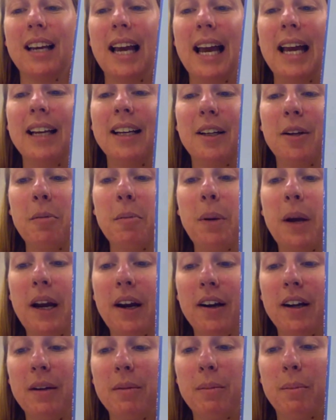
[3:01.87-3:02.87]
and
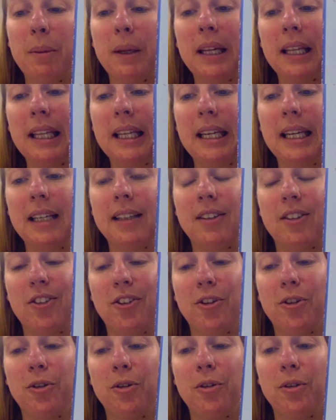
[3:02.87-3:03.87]
comparing Billy
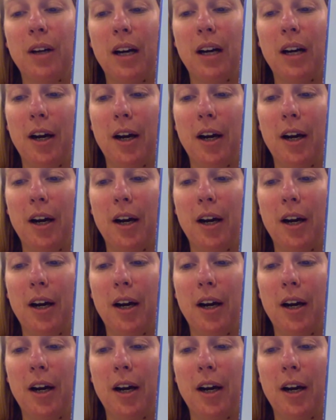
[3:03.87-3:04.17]
to,